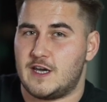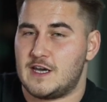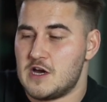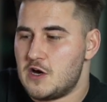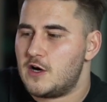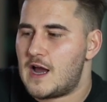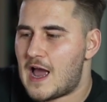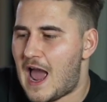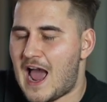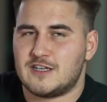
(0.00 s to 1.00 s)
Like,
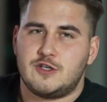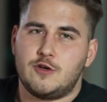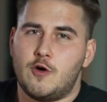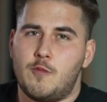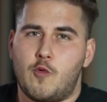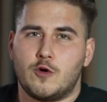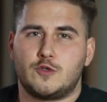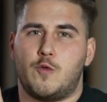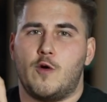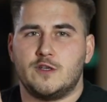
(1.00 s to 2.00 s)
as you go more
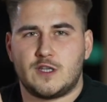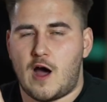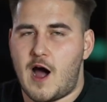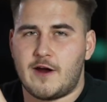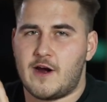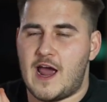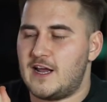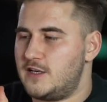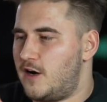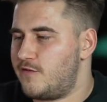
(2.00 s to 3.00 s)
towards the higher
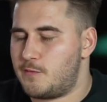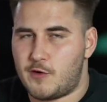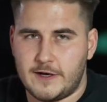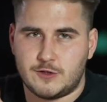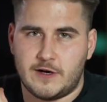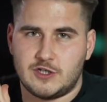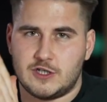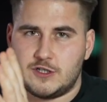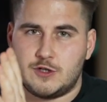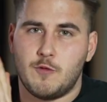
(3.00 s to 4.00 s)
end of the price
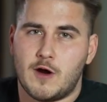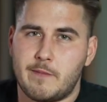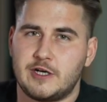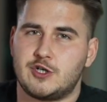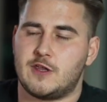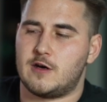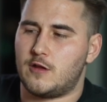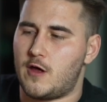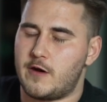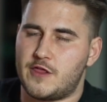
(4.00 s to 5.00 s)
ranges, you want to make sure that a
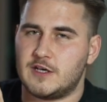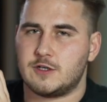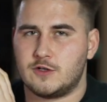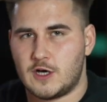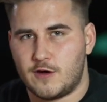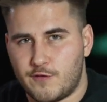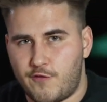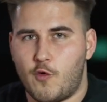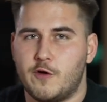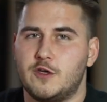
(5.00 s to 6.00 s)
lot of things are done
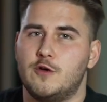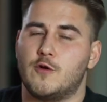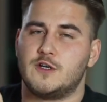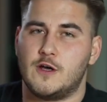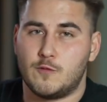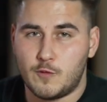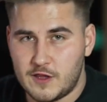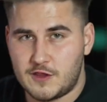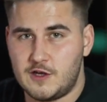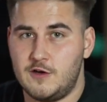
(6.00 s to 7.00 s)
for you or done
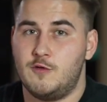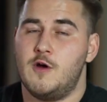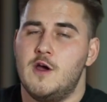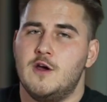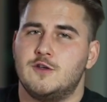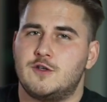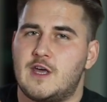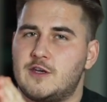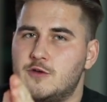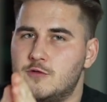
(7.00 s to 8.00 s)
with you, so
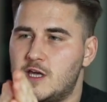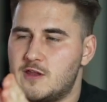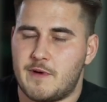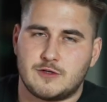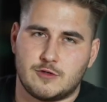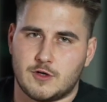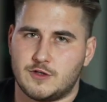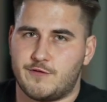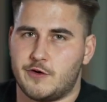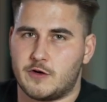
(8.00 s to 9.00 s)
that you get the best
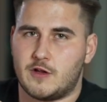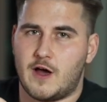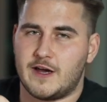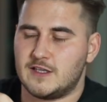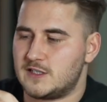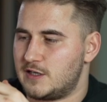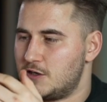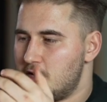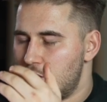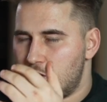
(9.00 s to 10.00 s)
results for your clients and
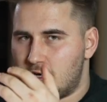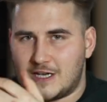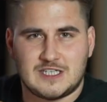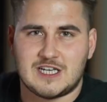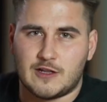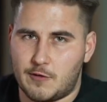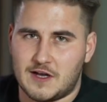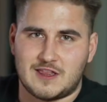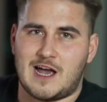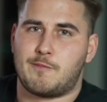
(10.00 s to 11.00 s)

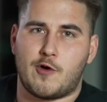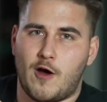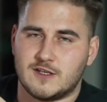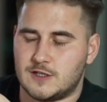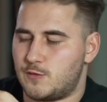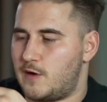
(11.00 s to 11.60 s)
accelerate that process,